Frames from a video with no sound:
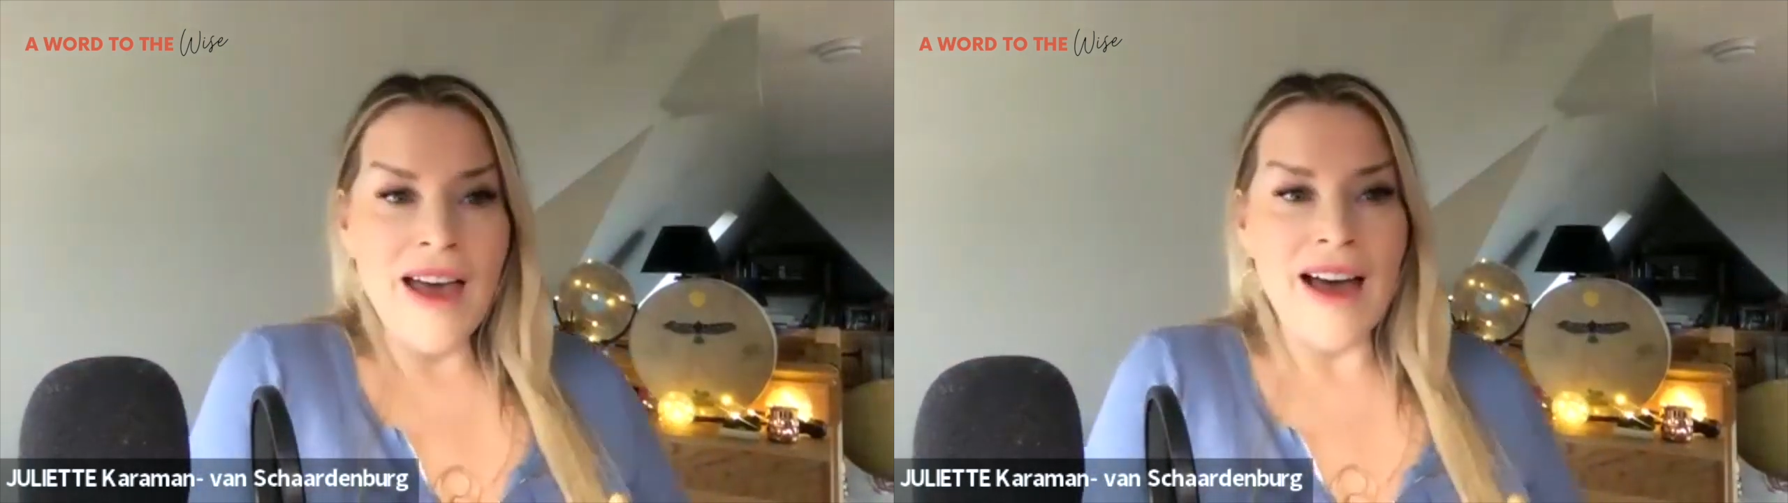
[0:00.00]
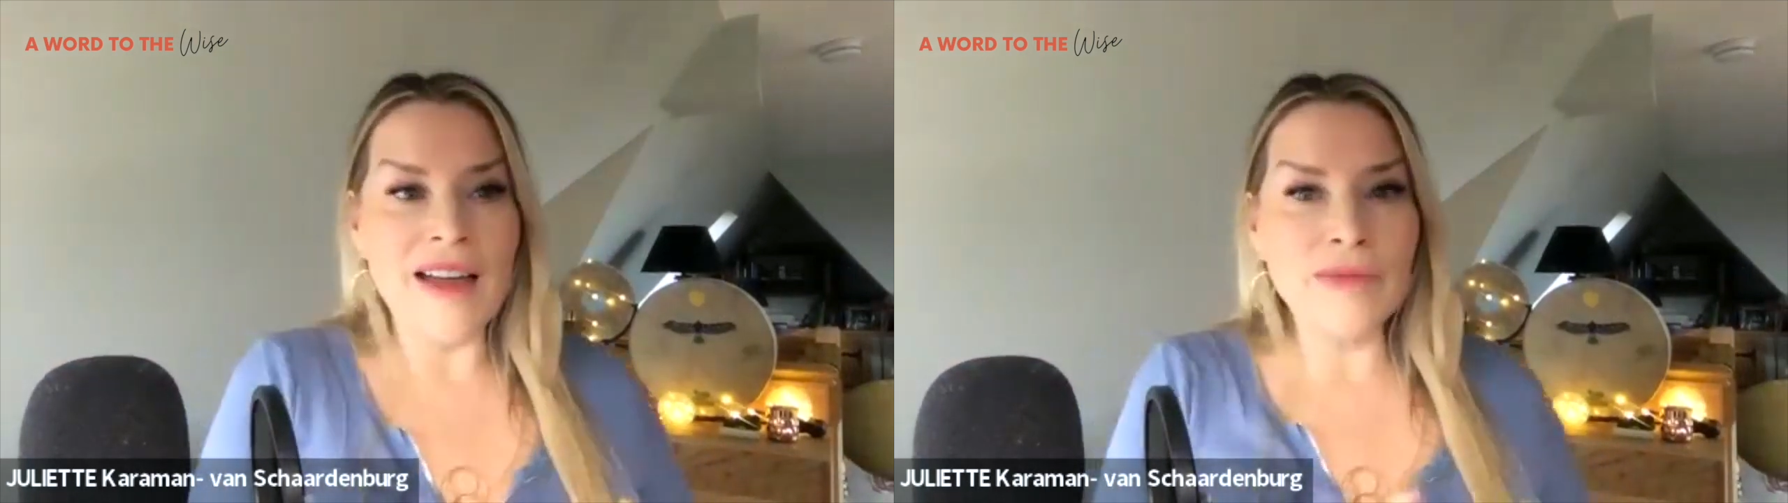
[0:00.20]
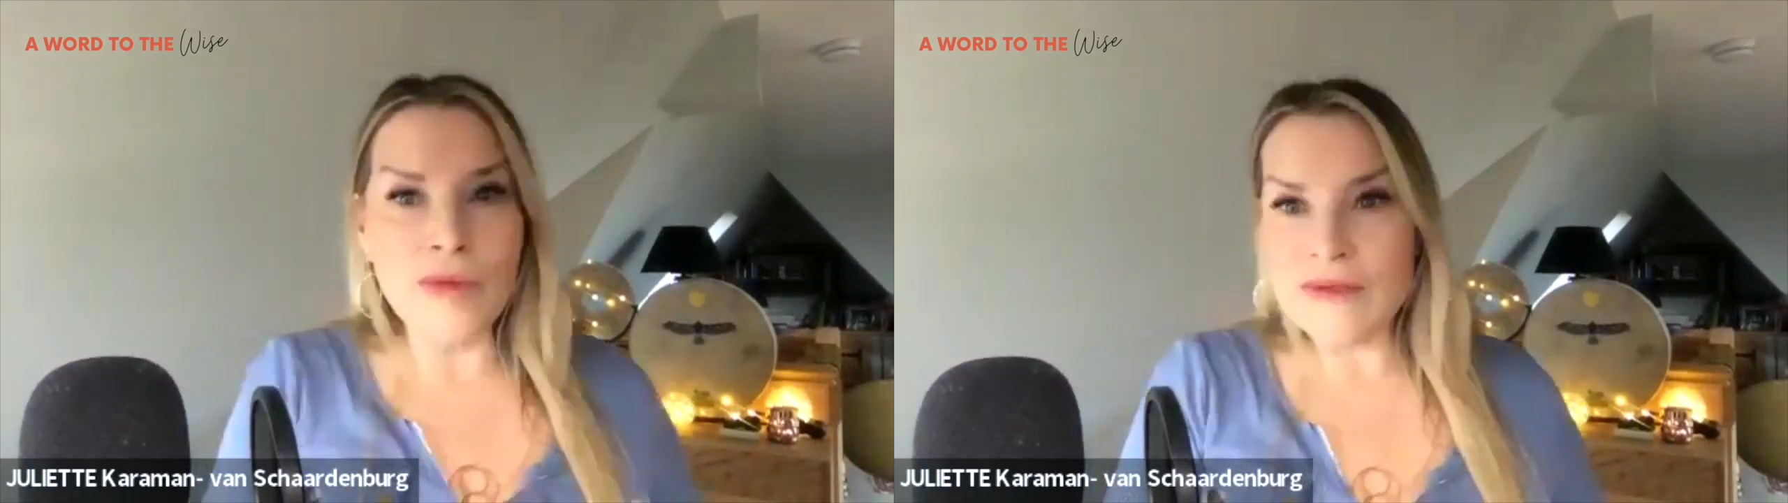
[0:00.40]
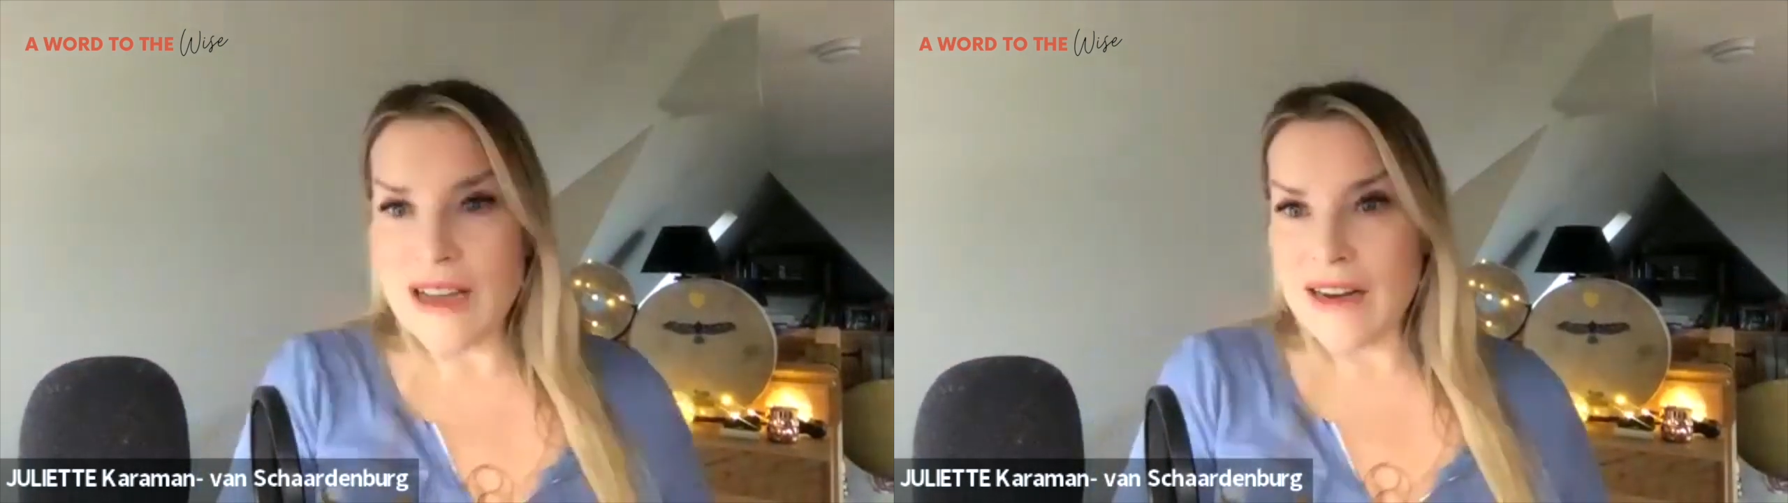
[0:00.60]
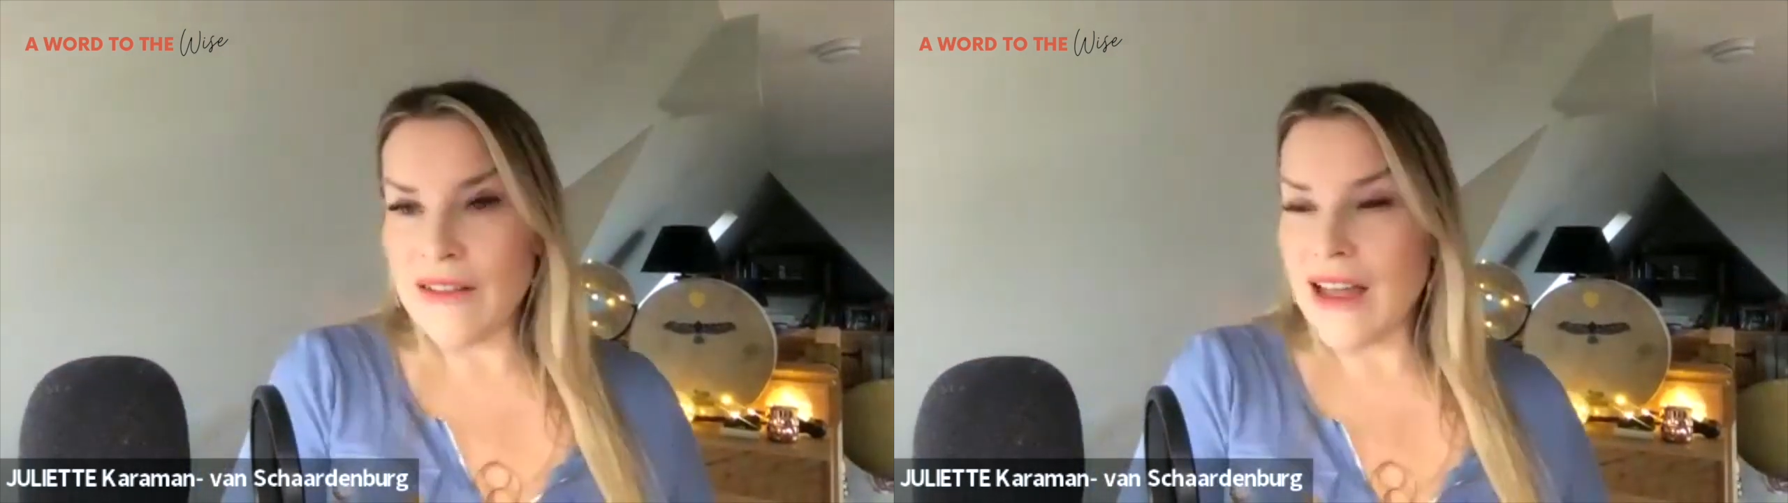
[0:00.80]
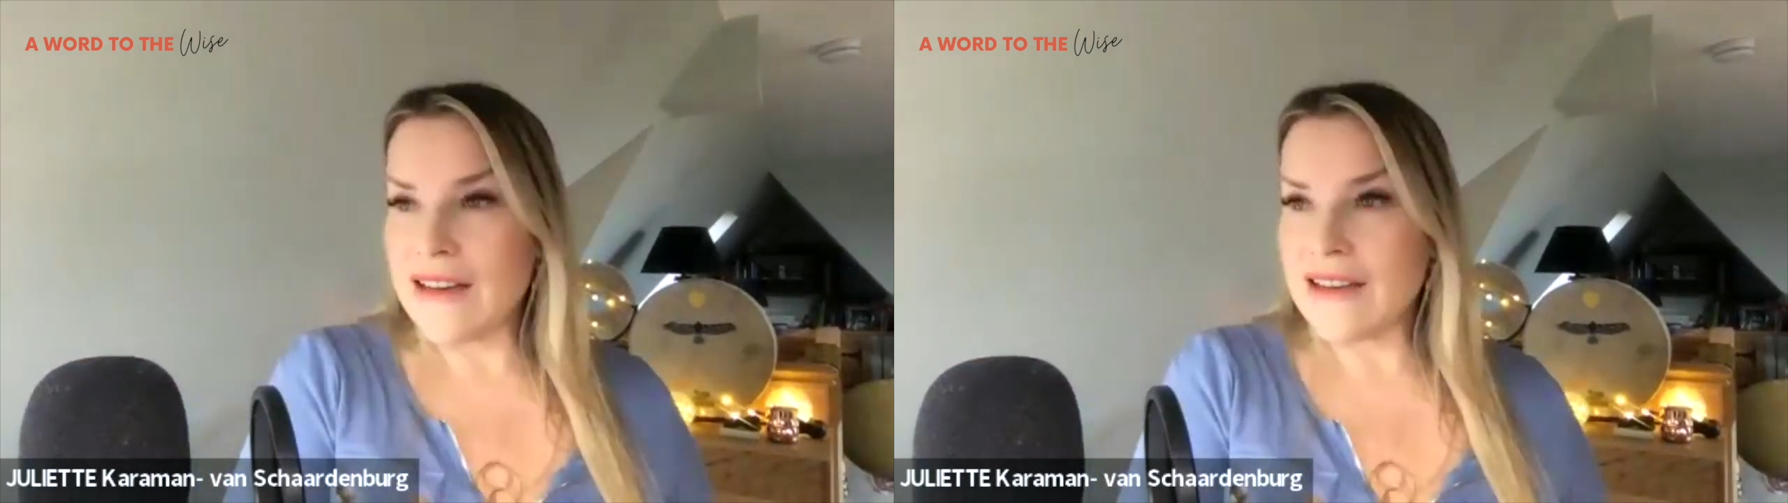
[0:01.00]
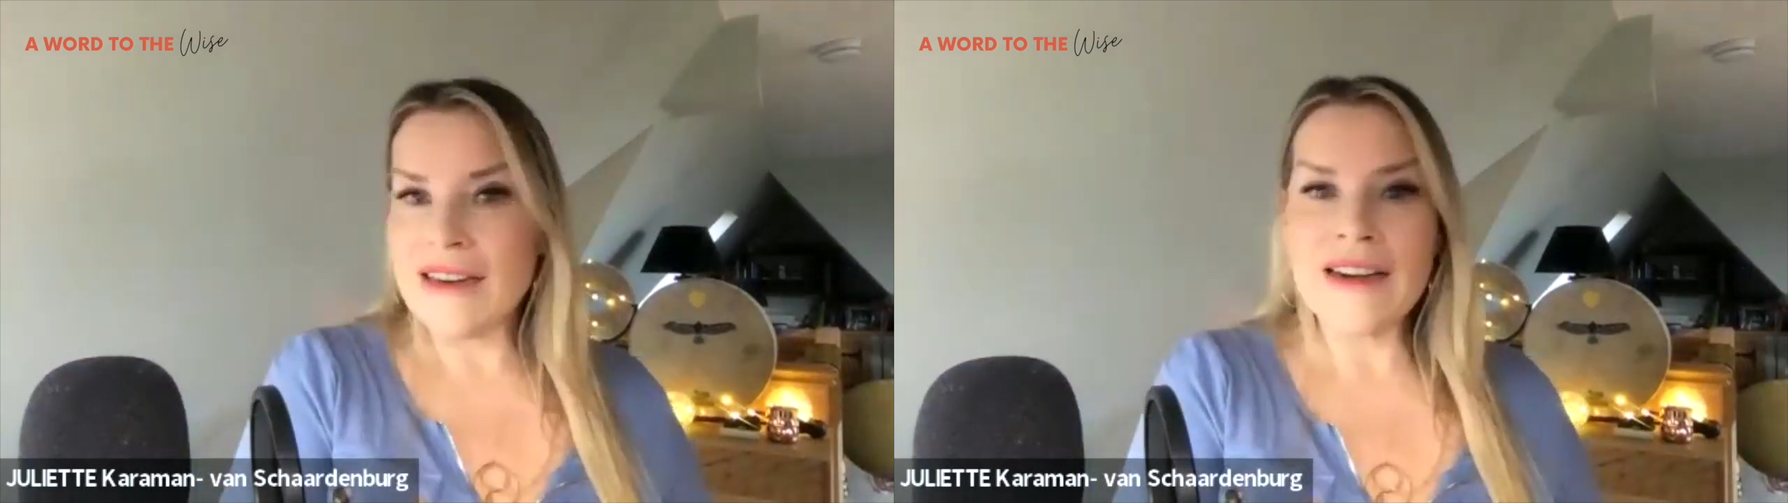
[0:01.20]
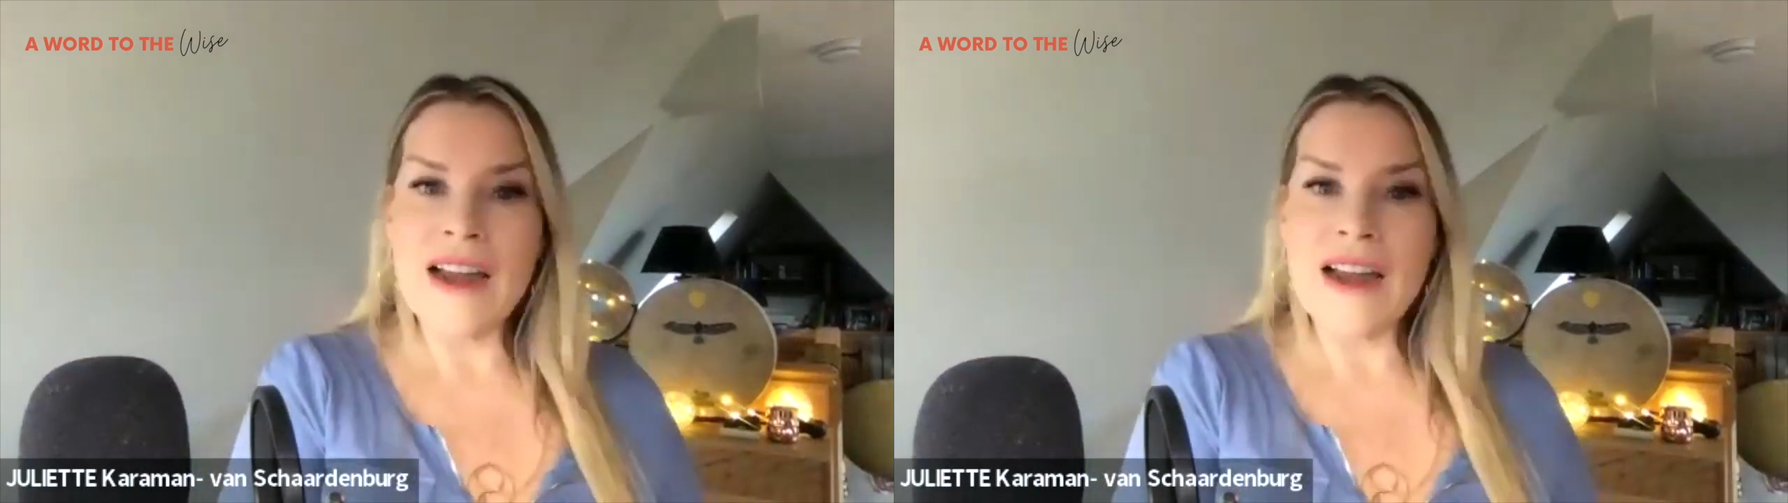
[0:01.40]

I've moved out of London.